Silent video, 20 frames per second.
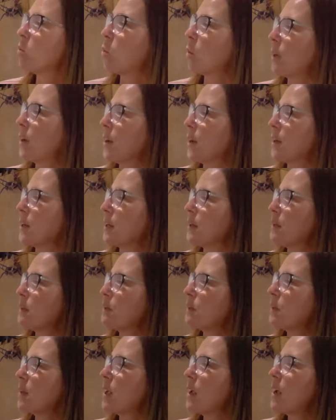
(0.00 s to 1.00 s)
the water,
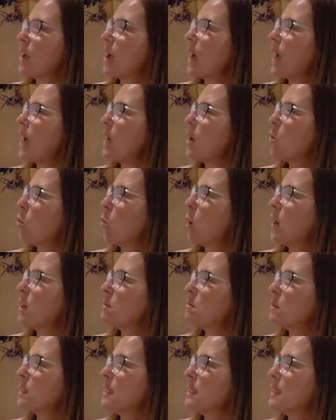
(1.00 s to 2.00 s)
and
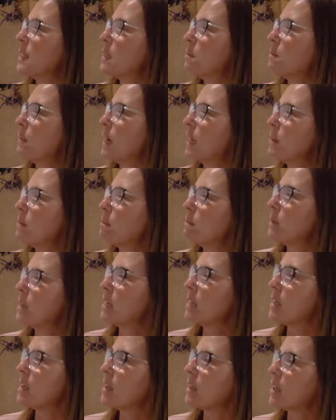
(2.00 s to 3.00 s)
one reason might
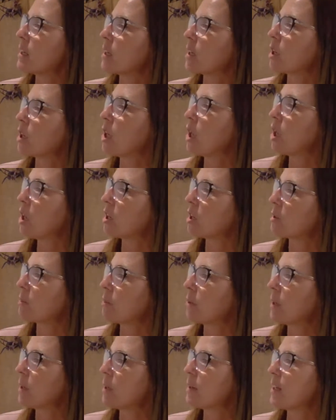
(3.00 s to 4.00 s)
be that the
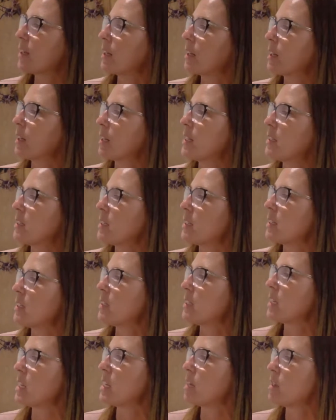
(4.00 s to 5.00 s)
carp that cleans its
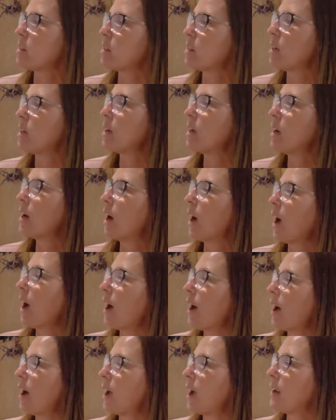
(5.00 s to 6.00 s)
teeth,
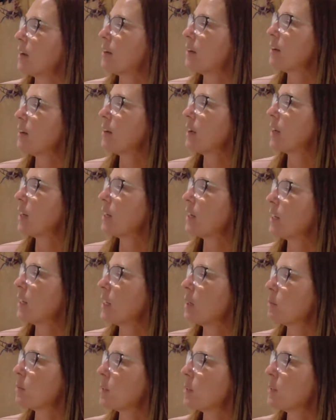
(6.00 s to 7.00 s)
hide, and
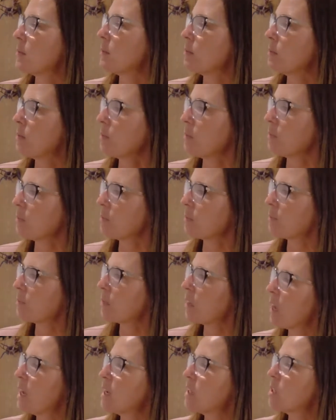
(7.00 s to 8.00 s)
lips.
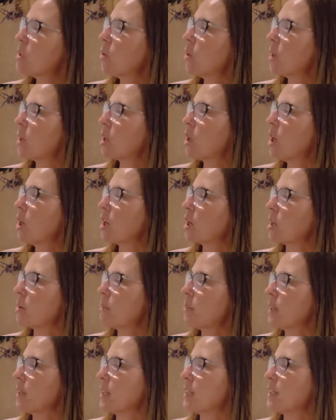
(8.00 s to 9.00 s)
So a
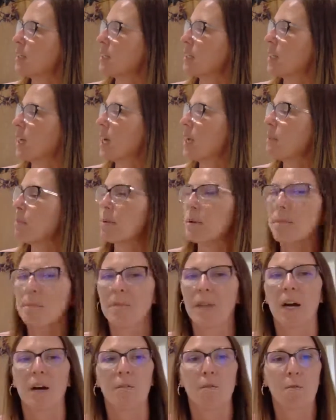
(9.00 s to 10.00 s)
carp is a type
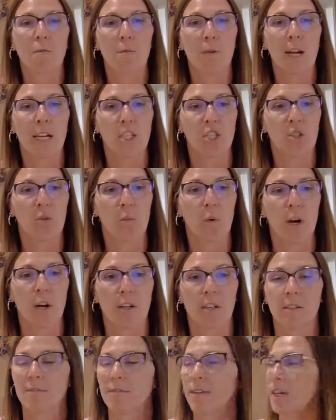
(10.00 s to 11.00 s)
a
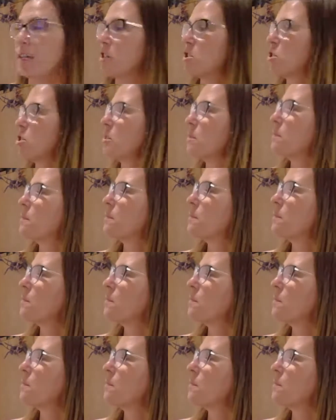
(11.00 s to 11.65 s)
freshwater fish.